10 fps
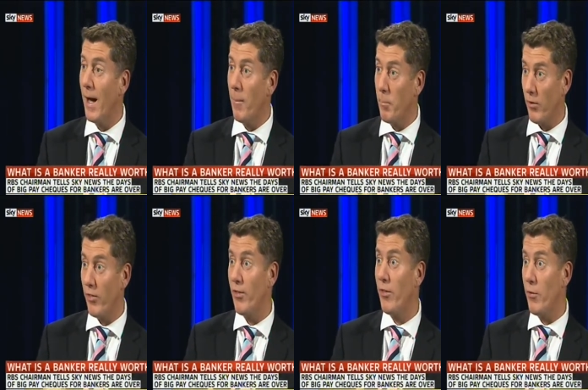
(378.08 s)
But
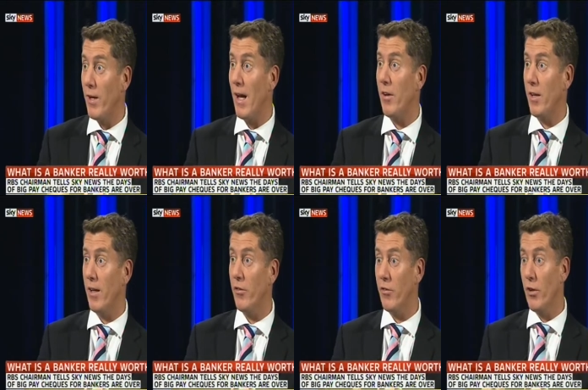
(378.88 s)
the reality
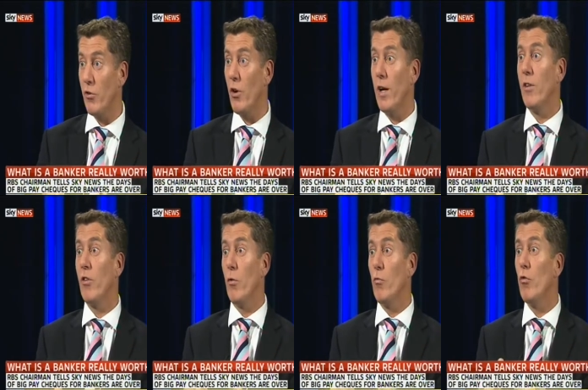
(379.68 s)
is you're trying
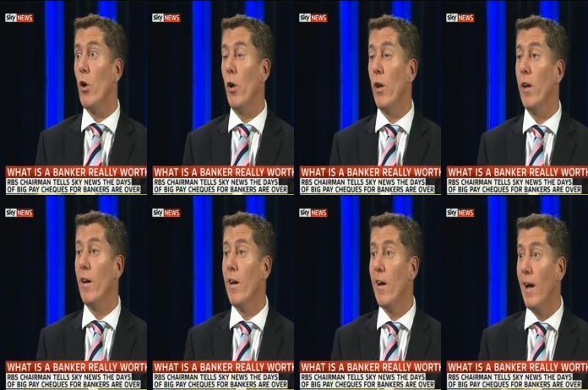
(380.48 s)
to run
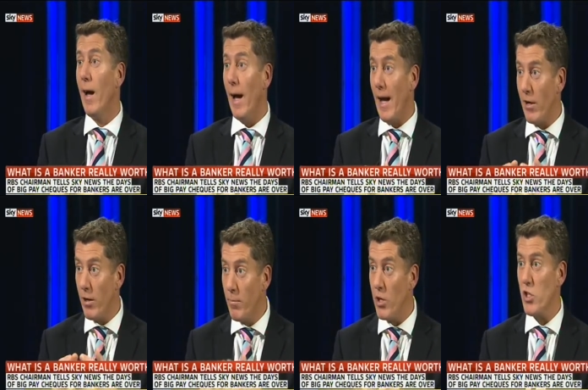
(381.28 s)
a
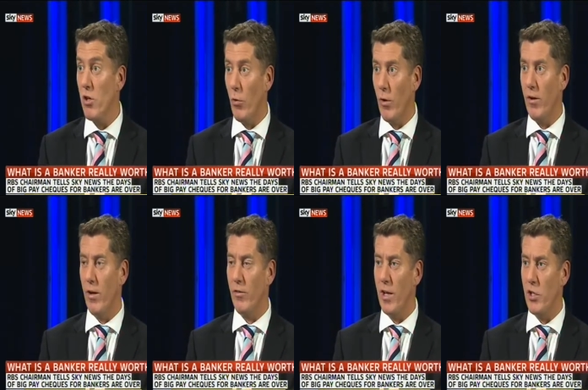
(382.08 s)
commercial
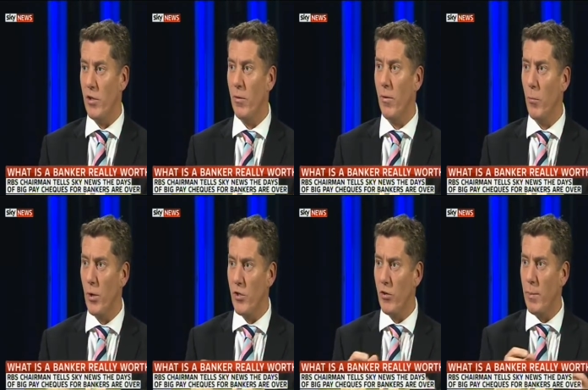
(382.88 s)
organisation
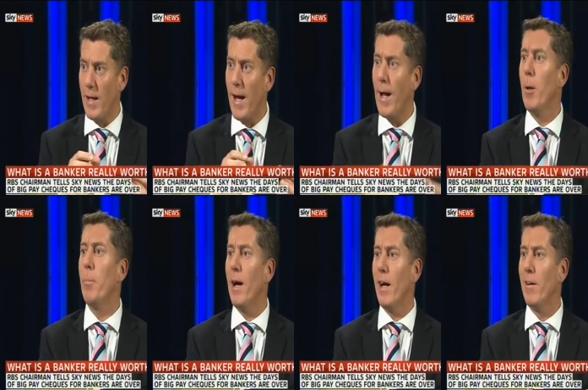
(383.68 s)
which is being
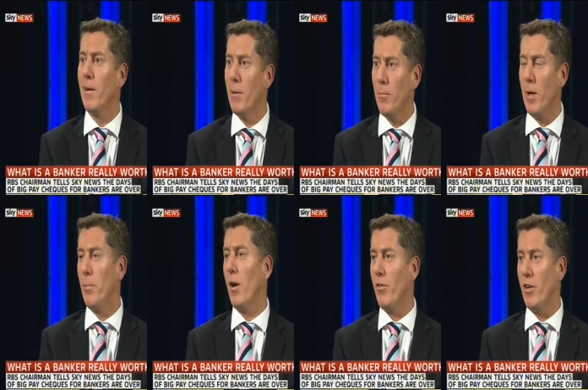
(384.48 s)
held back by
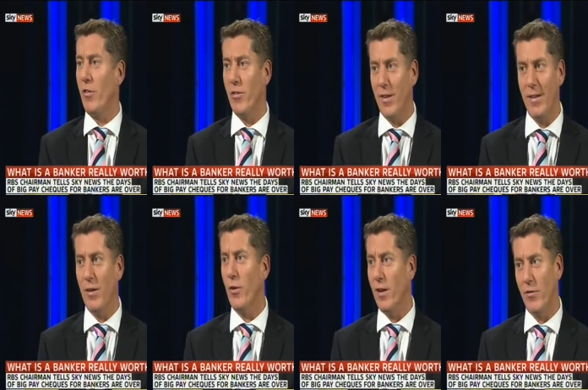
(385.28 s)
politicians, and
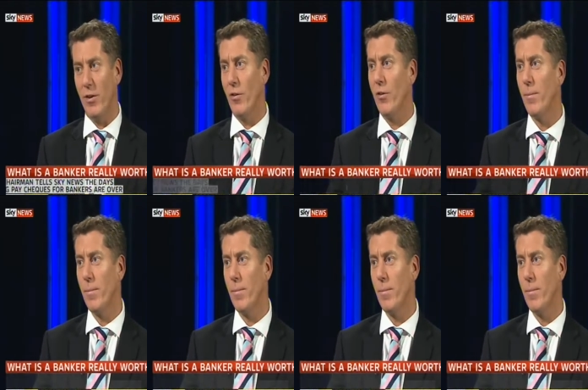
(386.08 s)
that's very difficult.